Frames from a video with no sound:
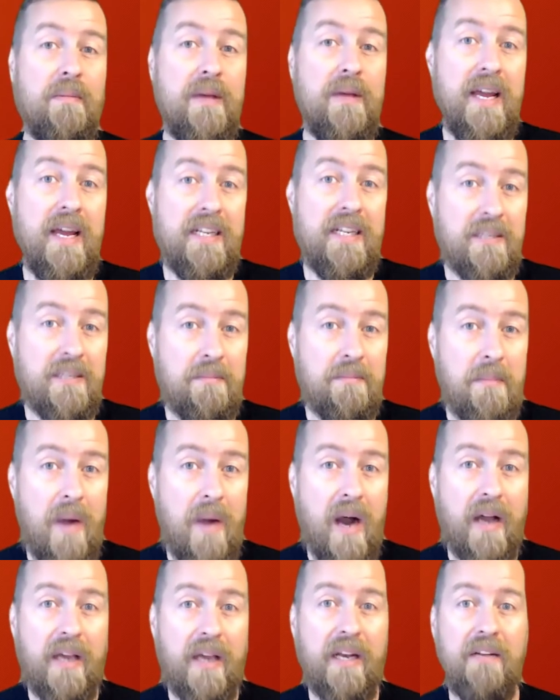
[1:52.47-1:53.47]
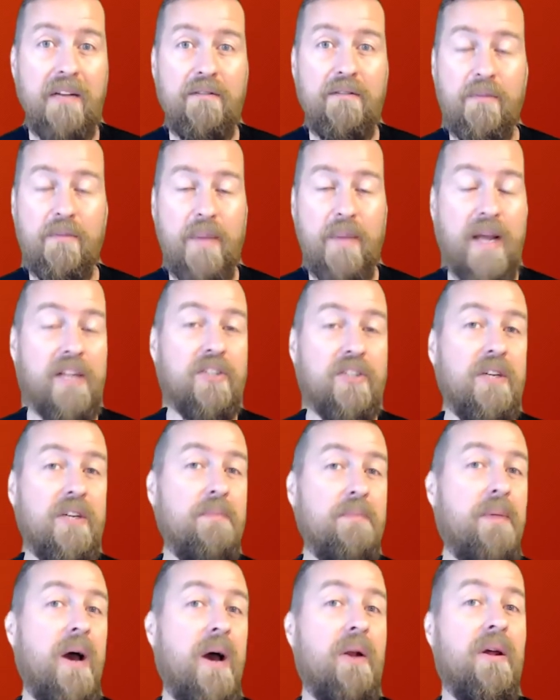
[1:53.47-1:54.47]
get some market information
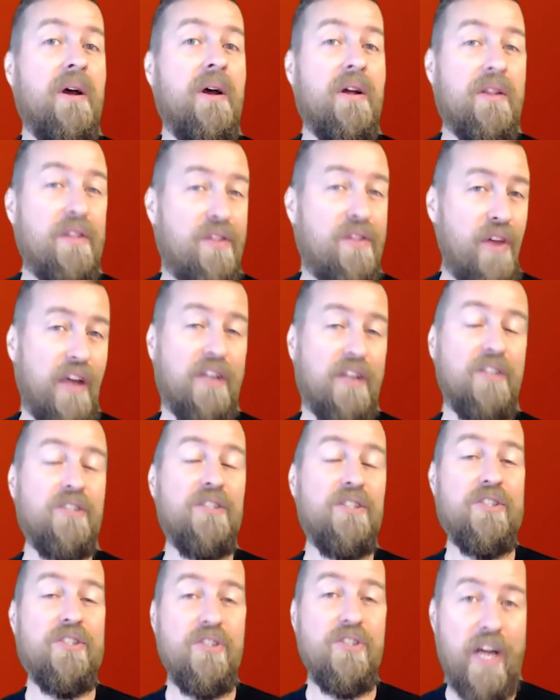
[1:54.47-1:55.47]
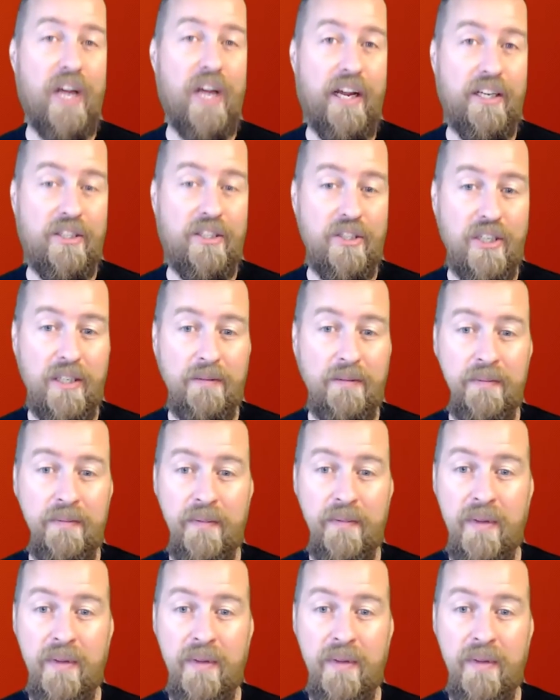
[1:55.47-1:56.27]
about things changing.